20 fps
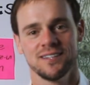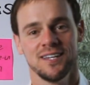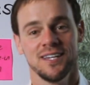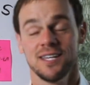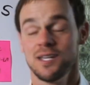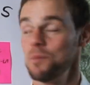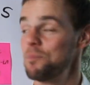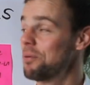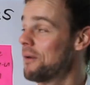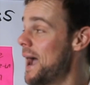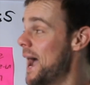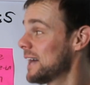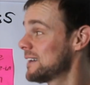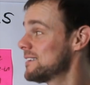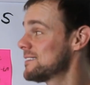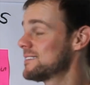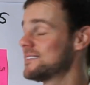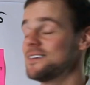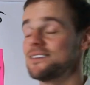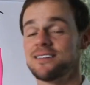You
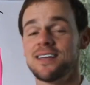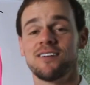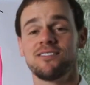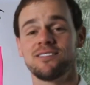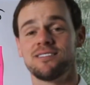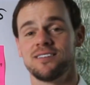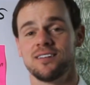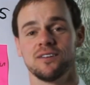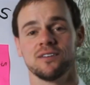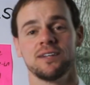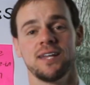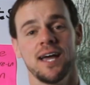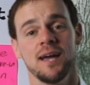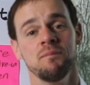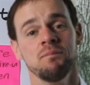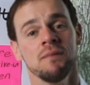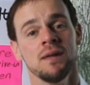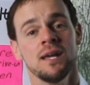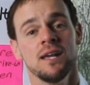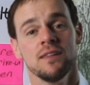practice this every single
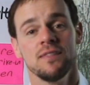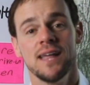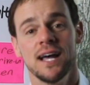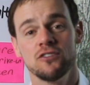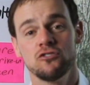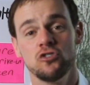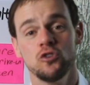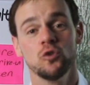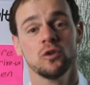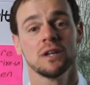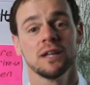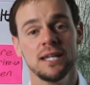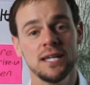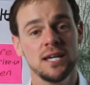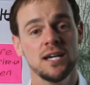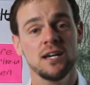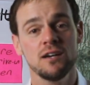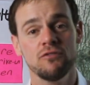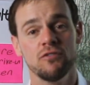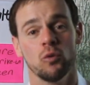day, that you
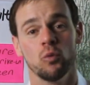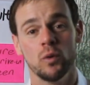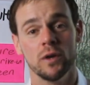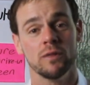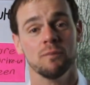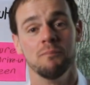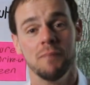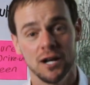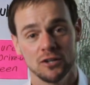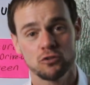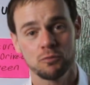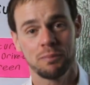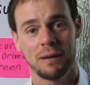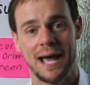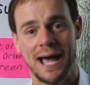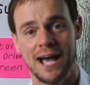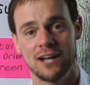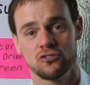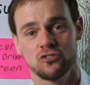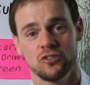live with much
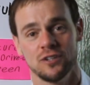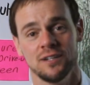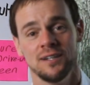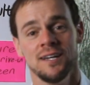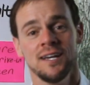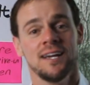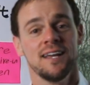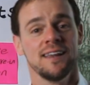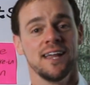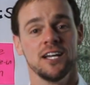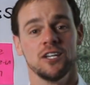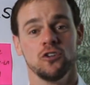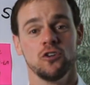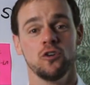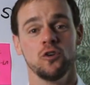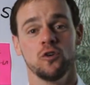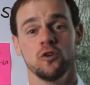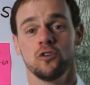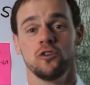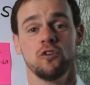passion, that you,